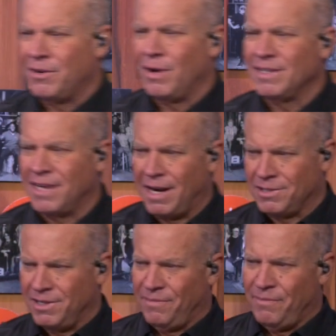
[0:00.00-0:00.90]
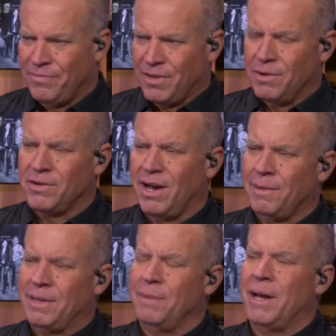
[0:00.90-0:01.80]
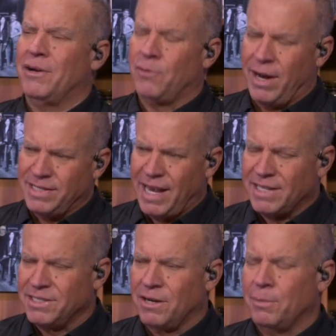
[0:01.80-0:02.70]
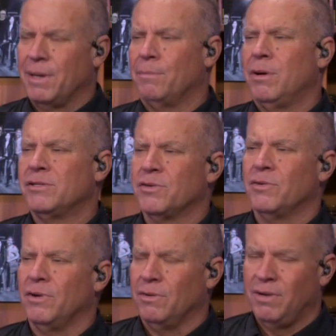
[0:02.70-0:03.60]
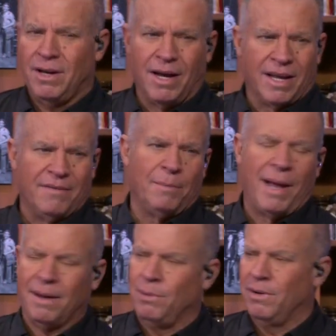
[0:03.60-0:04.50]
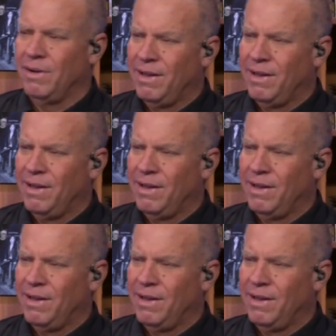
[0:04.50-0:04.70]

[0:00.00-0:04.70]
transaction. You're talking about the amount of transactions that are being pushed through a given backbone.